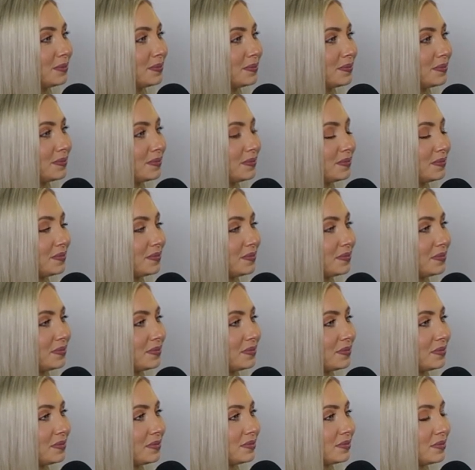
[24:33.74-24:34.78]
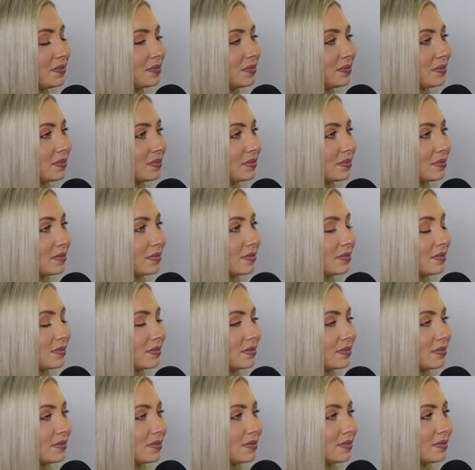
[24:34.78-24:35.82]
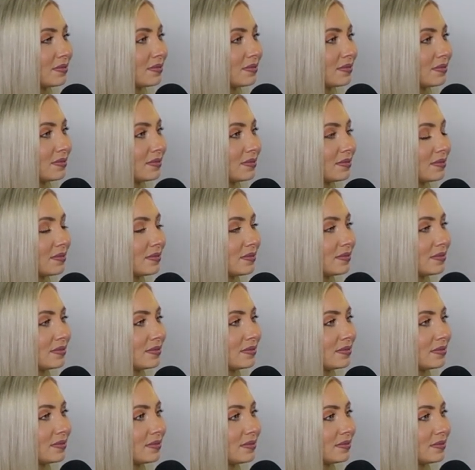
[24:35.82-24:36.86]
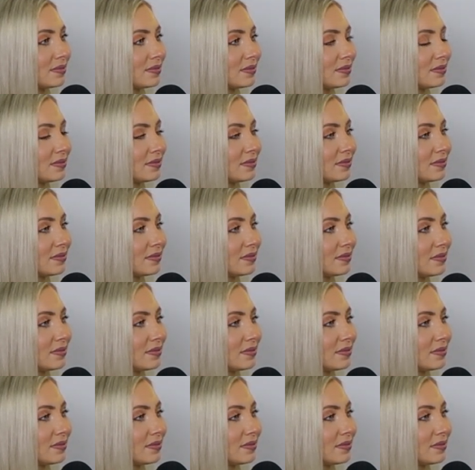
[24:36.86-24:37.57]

No words are spoken by the person on screen.